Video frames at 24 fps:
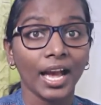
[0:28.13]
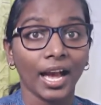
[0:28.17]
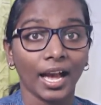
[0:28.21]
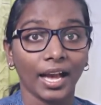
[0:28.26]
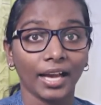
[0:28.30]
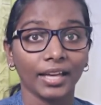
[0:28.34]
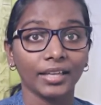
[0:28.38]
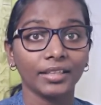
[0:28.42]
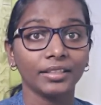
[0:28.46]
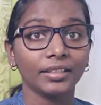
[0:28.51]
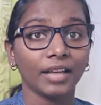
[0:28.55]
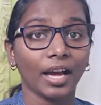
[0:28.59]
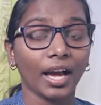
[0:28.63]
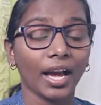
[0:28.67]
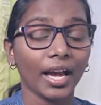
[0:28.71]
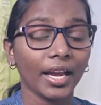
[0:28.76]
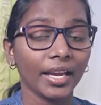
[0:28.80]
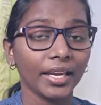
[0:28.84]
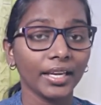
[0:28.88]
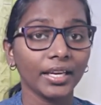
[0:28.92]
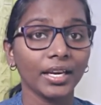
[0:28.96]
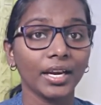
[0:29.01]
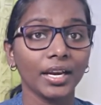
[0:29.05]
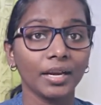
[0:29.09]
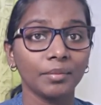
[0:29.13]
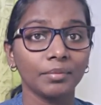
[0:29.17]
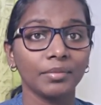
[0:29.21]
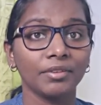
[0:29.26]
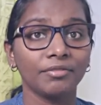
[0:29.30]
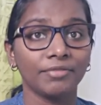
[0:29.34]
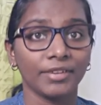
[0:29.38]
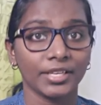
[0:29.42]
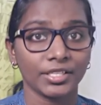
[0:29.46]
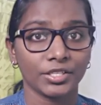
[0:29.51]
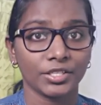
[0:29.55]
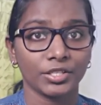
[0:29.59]
and I am
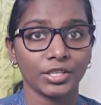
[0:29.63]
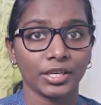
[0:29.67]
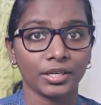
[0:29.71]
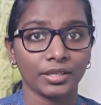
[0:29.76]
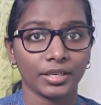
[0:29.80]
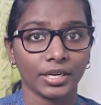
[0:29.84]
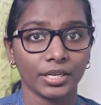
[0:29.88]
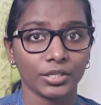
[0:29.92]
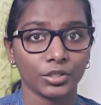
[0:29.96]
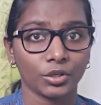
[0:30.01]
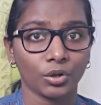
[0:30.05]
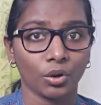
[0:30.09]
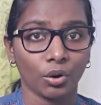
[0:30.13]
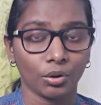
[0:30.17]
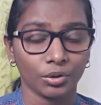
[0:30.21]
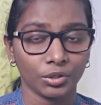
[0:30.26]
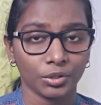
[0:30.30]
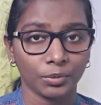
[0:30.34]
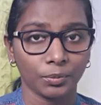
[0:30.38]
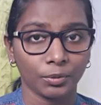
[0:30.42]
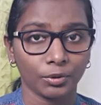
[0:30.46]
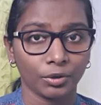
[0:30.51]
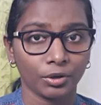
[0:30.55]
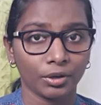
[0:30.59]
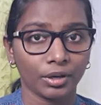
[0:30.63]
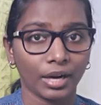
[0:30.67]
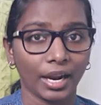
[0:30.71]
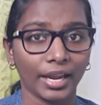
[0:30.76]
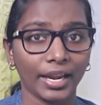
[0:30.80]
a first generation entrepreneur.